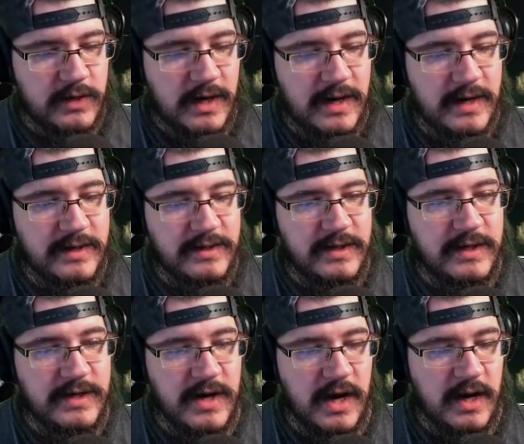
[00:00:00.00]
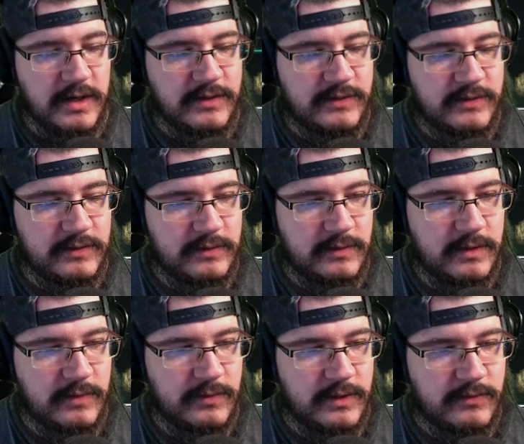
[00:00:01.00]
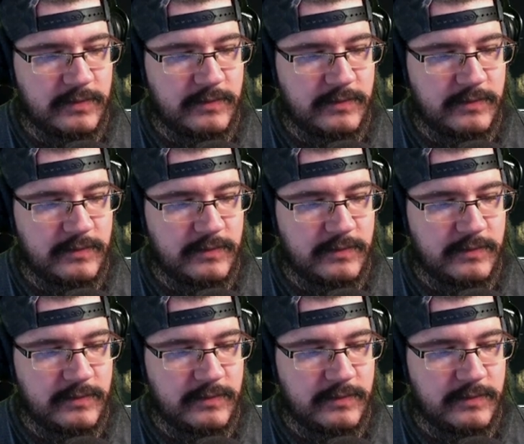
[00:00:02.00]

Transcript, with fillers: I did not. Yeah, whatever.